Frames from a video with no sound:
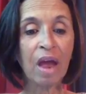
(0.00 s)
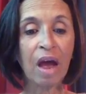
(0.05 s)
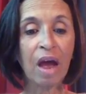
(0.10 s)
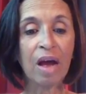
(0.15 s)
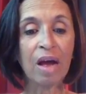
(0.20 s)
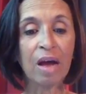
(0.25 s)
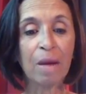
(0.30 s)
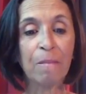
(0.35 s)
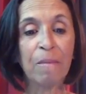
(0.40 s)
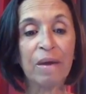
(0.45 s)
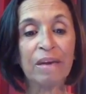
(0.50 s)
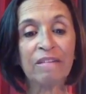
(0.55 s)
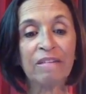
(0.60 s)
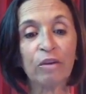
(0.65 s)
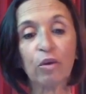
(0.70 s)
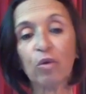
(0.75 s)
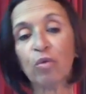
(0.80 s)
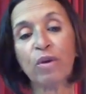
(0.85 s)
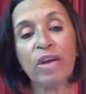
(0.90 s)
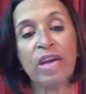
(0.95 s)
Uh, but
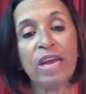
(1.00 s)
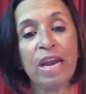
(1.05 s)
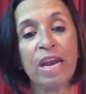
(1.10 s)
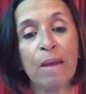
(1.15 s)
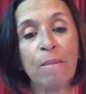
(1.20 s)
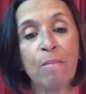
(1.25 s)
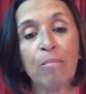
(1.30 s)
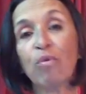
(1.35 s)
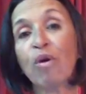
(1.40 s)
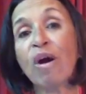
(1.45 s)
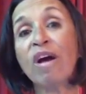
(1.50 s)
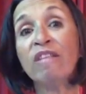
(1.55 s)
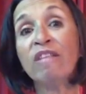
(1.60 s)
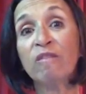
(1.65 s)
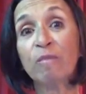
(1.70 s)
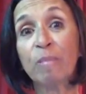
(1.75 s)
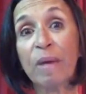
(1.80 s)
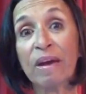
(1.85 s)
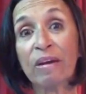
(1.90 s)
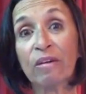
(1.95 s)
to create a broad
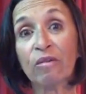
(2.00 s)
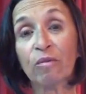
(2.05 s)
spe